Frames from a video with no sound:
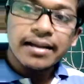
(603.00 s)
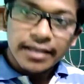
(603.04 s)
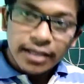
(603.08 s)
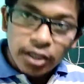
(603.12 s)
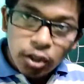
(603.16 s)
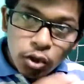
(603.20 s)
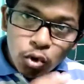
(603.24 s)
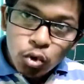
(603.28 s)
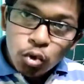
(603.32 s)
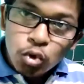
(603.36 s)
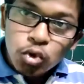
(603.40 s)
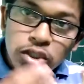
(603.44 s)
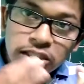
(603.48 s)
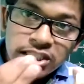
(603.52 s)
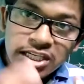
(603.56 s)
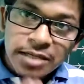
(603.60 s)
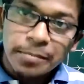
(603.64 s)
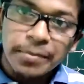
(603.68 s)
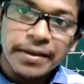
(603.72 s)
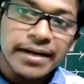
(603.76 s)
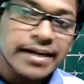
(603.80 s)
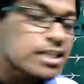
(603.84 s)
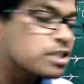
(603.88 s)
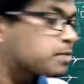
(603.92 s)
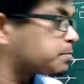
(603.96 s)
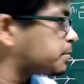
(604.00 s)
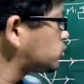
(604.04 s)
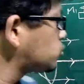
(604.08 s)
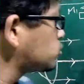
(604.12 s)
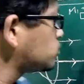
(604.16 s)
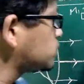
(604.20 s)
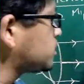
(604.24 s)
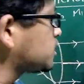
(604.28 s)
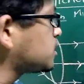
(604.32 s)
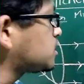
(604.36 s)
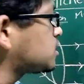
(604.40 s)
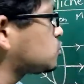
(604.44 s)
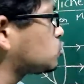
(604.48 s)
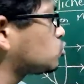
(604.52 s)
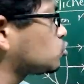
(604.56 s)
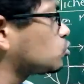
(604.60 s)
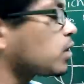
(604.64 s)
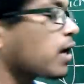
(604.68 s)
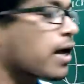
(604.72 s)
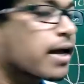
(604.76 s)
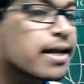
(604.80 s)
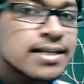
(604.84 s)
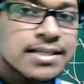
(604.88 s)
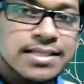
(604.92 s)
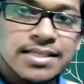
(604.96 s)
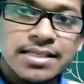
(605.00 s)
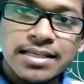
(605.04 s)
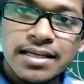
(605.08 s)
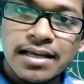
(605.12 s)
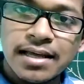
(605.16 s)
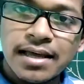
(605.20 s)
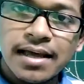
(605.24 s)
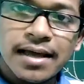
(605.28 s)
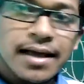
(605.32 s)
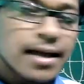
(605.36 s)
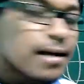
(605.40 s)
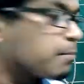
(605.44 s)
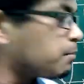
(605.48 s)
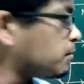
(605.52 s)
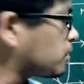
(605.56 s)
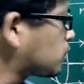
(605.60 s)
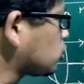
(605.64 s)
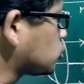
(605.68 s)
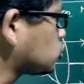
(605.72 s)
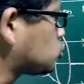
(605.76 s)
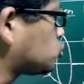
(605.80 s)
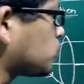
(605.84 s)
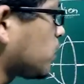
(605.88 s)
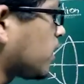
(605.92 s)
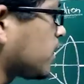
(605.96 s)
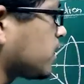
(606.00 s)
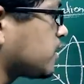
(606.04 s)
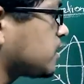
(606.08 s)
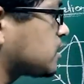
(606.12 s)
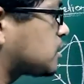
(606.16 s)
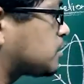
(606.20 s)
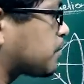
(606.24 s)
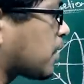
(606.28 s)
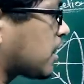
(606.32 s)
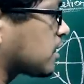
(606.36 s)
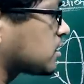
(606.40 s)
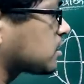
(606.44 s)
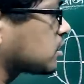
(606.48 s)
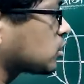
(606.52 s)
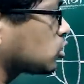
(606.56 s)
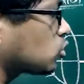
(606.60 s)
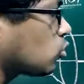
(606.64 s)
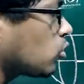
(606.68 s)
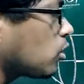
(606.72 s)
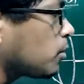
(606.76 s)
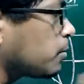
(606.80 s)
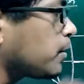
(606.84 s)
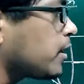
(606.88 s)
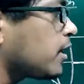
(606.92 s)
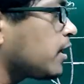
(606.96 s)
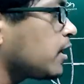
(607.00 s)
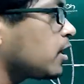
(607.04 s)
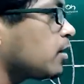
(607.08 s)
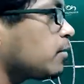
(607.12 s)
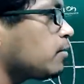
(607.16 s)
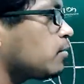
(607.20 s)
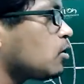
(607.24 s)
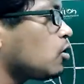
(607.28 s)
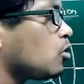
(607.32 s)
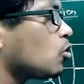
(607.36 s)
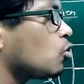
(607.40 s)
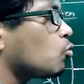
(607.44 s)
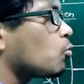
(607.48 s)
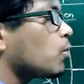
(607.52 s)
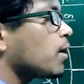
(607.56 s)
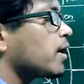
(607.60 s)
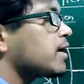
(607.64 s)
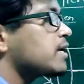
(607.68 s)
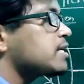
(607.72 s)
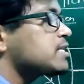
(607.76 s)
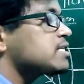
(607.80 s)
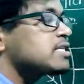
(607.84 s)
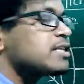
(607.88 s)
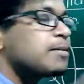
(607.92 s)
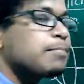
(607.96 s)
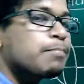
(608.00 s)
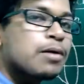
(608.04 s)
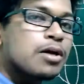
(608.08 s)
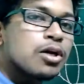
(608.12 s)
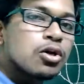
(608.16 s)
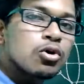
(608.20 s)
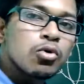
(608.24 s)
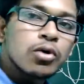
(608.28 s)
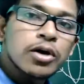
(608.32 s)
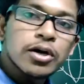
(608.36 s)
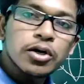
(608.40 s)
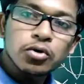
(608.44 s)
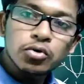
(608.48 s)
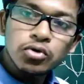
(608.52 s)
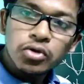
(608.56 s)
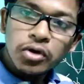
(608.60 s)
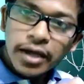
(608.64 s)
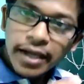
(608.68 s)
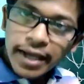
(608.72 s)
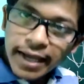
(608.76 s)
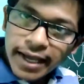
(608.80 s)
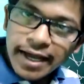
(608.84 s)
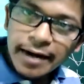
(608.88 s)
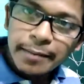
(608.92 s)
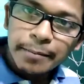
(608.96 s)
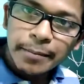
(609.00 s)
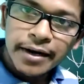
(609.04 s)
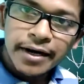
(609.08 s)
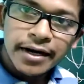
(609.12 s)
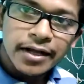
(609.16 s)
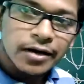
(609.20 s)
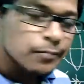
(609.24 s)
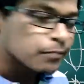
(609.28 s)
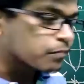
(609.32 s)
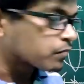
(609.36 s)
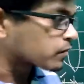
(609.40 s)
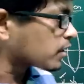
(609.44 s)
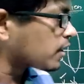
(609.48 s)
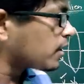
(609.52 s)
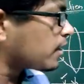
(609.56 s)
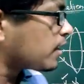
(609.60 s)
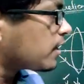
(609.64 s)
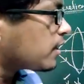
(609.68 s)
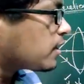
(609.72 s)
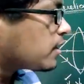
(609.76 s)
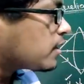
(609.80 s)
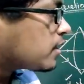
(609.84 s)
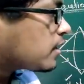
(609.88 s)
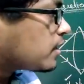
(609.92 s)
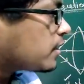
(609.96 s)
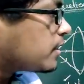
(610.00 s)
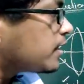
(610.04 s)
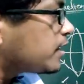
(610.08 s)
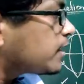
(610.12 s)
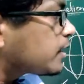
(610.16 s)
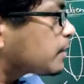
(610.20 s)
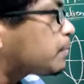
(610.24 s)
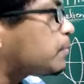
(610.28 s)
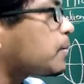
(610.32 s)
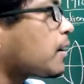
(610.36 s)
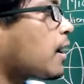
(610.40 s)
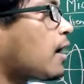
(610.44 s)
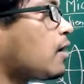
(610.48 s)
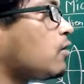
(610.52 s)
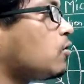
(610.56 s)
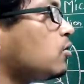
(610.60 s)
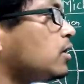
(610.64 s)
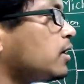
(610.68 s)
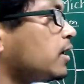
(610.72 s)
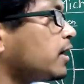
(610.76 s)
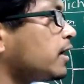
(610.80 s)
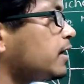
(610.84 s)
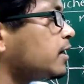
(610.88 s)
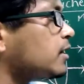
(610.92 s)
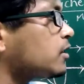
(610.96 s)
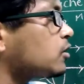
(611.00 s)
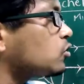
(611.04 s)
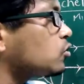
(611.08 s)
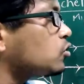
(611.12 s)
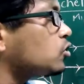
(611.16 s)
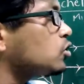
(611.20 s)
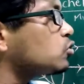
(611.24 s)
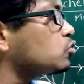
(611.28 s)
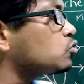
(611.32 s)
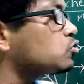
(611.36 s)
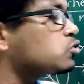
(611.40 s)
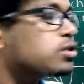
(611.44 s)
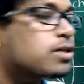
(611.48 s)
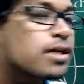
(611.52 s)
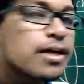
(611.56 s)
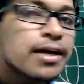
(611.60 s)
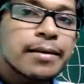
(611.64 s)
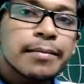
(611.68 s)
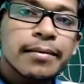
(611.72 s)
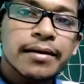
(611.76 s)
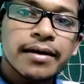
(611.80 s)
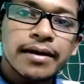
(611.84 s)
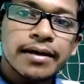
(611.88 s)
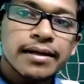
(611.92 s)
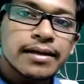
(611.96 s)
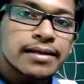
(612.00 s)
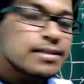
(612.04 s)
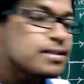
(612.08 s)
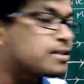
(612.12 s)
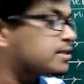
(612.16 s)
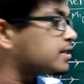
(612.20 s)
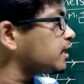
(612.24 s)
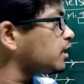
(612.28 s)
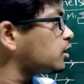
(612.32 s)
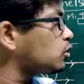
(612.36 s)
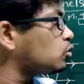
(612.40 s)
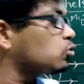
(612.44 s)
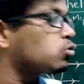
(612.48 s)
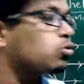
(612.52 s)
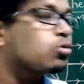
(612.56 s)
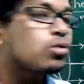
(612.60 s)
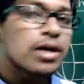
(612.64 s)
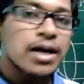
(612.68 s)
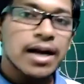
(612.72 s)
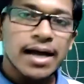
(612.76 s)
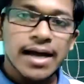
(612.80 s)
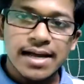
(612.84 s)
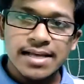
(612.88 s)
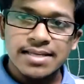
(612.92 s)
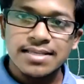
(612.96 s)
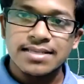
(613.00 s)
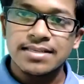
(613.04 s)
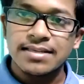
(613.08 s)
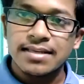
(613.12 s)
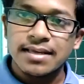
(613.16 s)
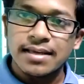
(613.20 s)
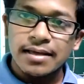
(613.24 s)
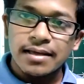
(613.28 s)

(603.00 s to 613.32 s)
huge difference between these two lines, because one is passing through a medium, one is simply going to the air medium. If I will introduce a G2 glass,